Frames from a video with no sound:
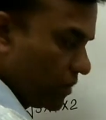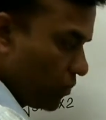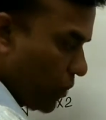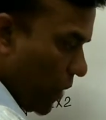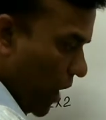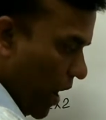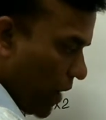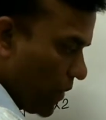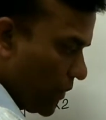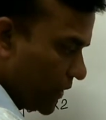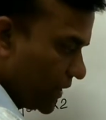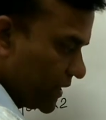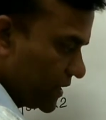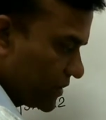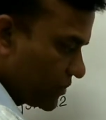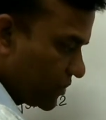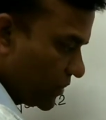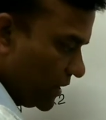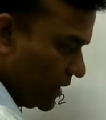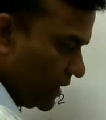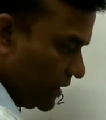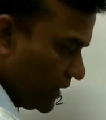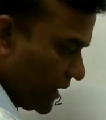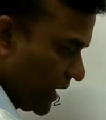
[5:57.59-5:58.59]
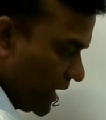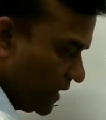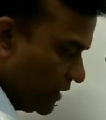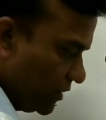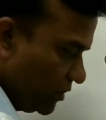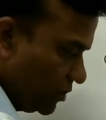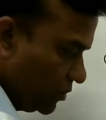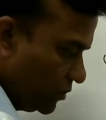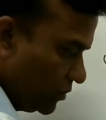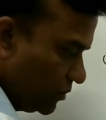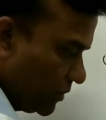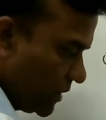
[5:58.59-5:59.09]
Power is 3,
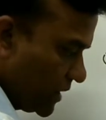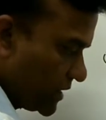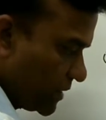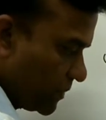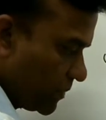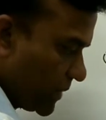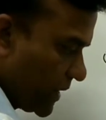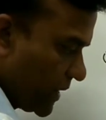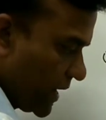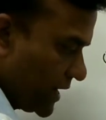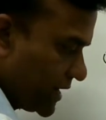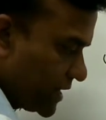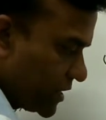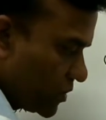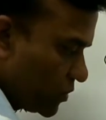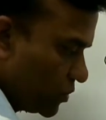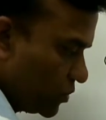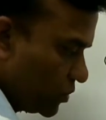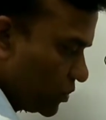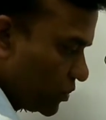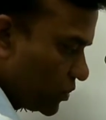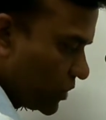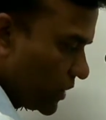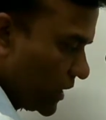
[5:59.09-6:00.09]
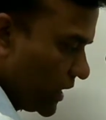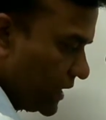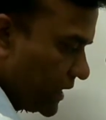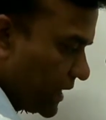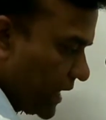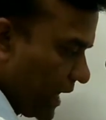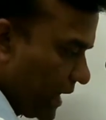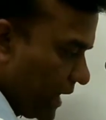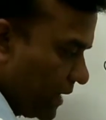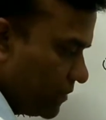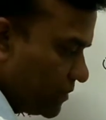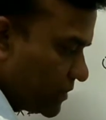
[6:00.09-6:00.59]
then you multiply 2 3
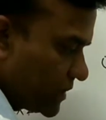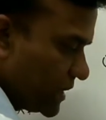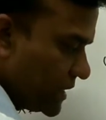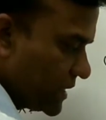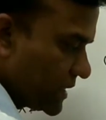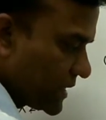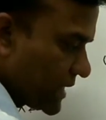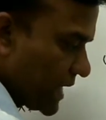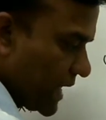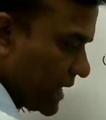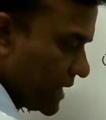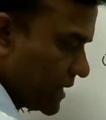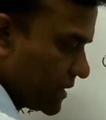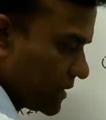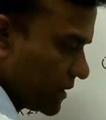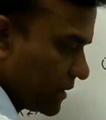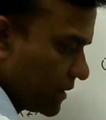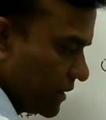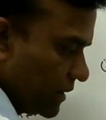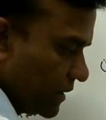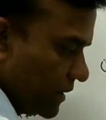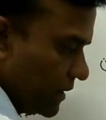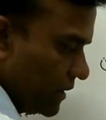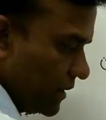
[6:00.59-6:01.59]
times inside.